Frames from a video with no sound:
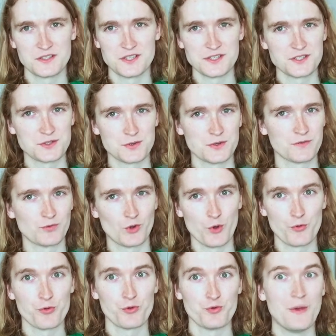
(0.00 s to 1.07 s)
just sort of
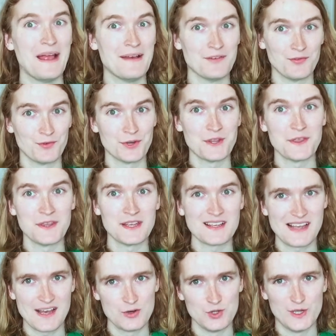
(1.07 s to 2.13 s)
go through everything
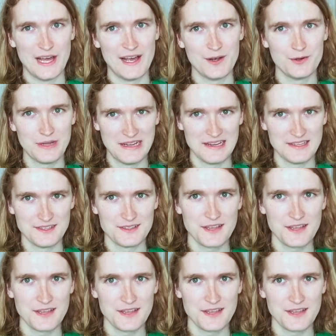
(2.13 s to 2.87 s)
out loud and it